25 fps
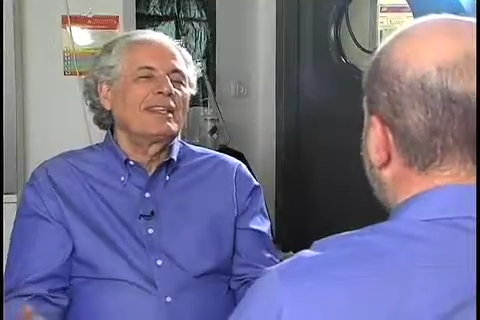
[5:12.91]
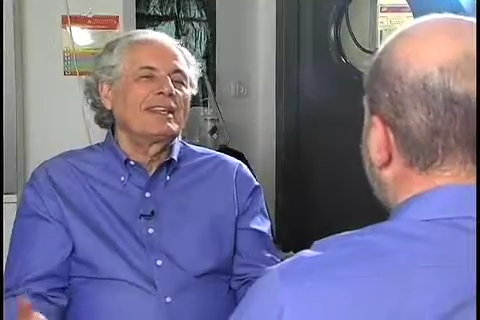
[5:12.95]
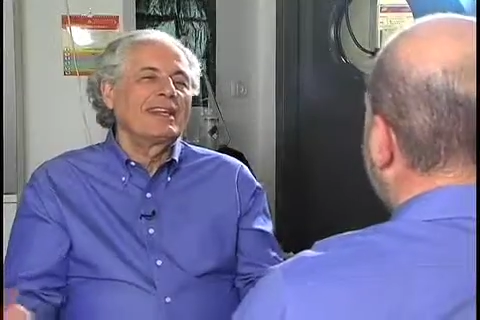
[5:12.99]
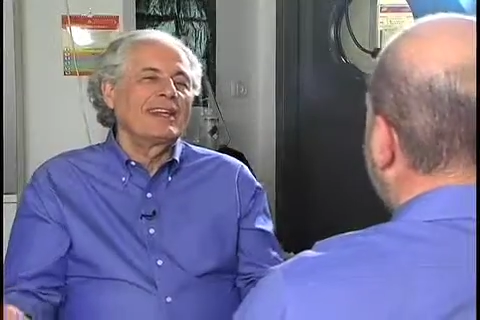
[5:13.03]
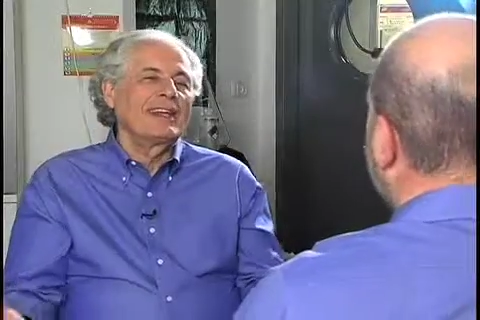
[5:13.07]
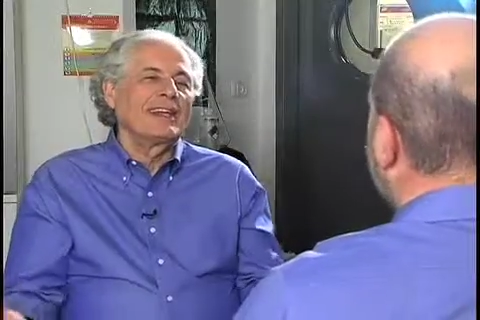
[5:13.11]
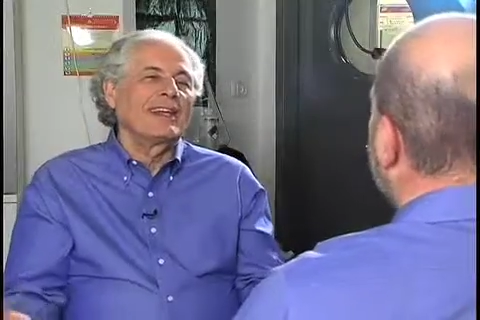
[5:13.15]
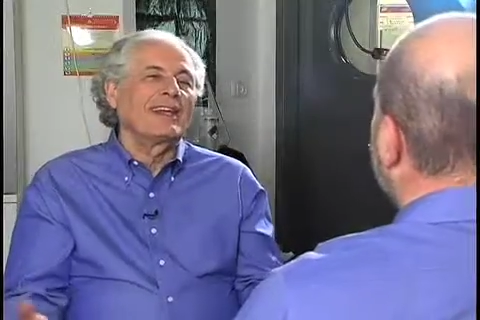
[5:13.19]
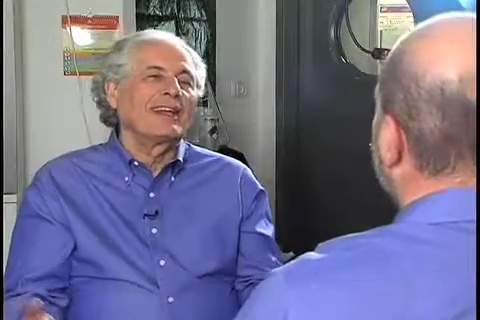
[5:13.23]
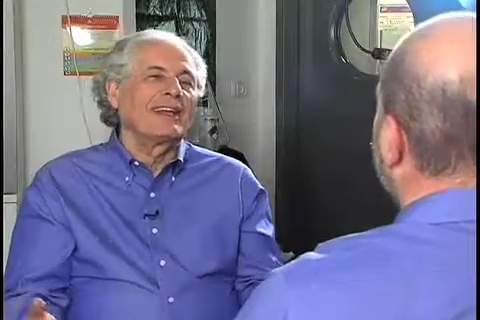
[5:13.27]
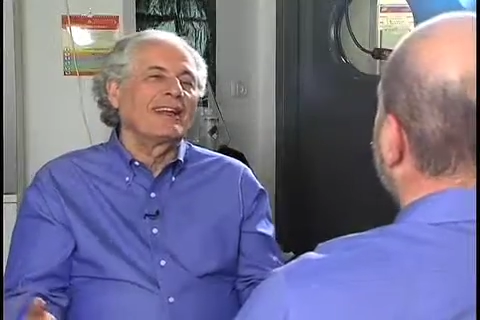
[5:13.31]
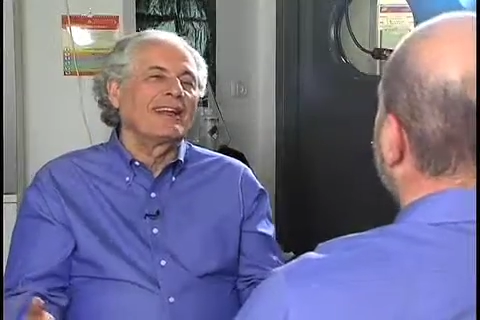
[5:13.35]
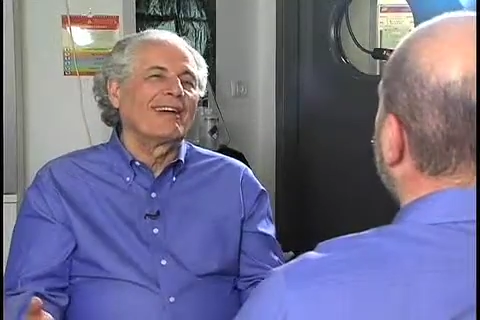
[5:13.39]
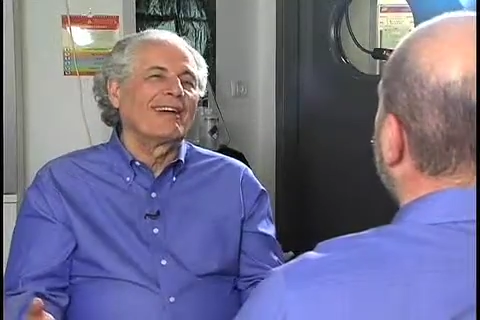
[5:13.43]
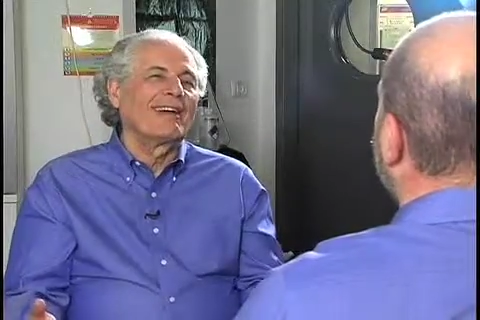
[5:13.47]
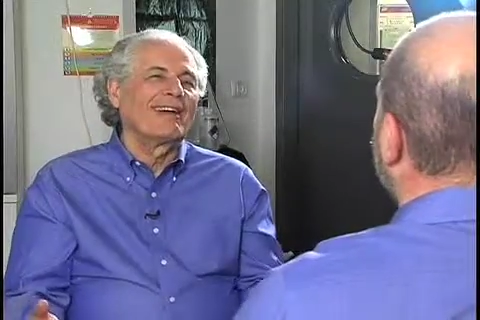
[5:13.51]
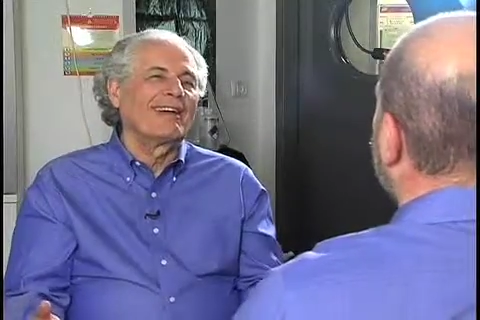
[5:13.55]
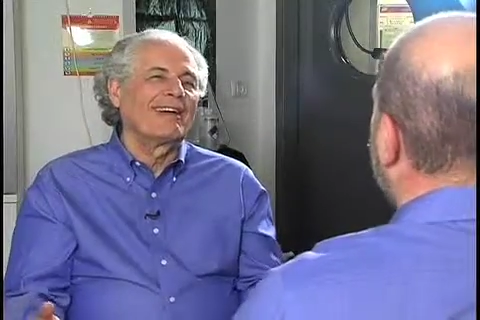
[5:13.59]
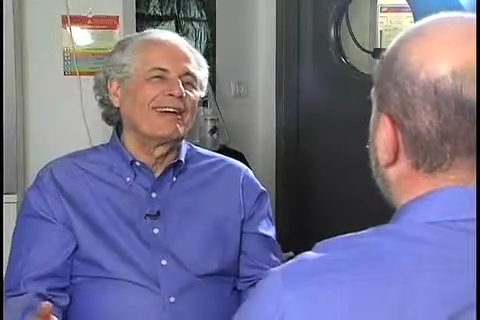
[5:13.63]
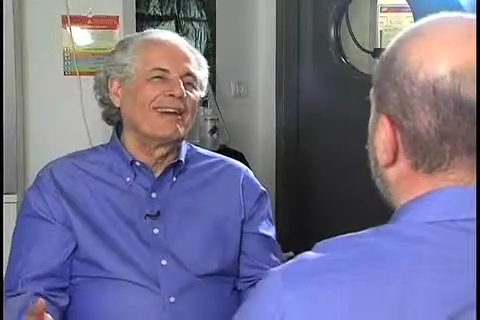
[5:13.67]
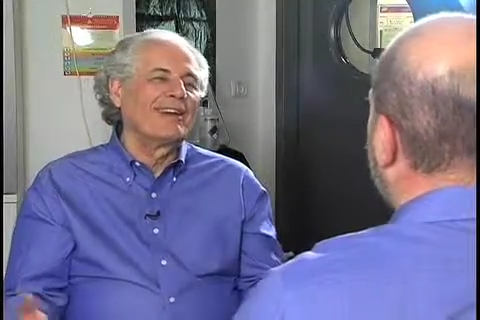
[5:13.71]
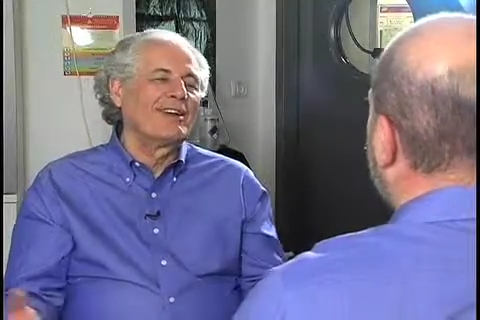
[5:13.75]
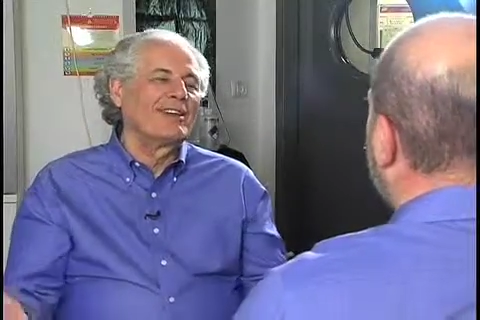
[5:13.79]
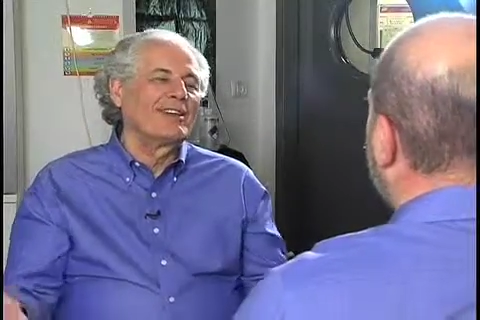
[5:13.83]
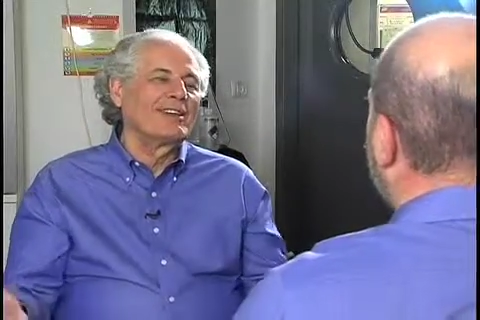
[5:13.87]
think,
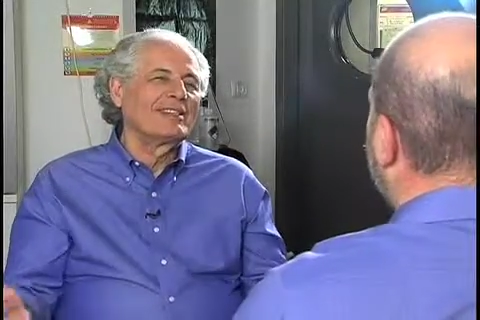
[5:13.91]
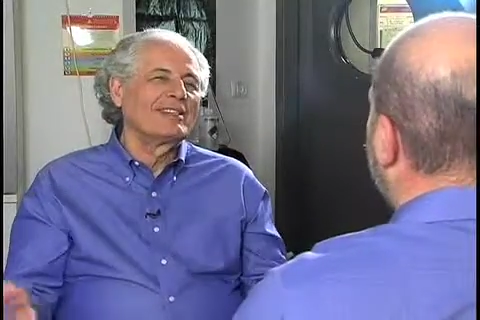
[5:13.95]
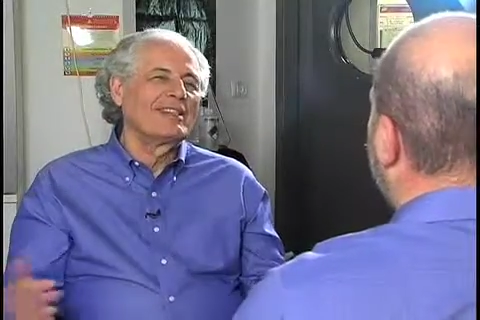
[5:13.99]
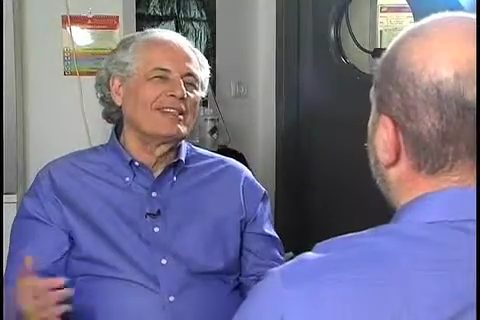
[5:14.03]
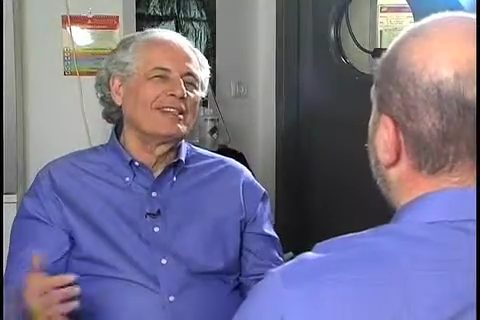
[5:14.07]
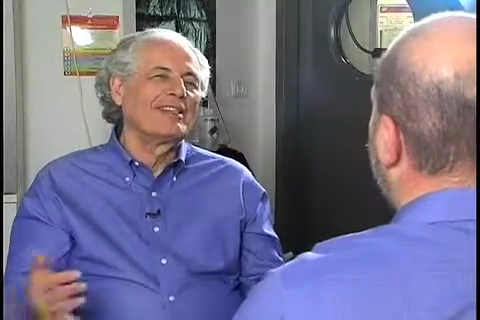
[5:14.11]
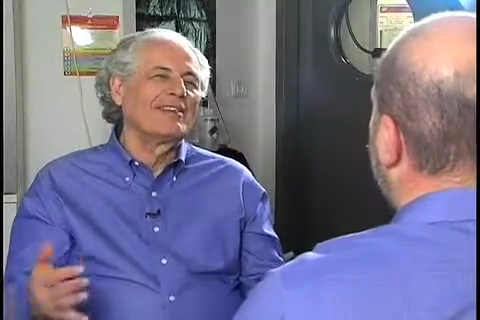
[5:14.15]
you know,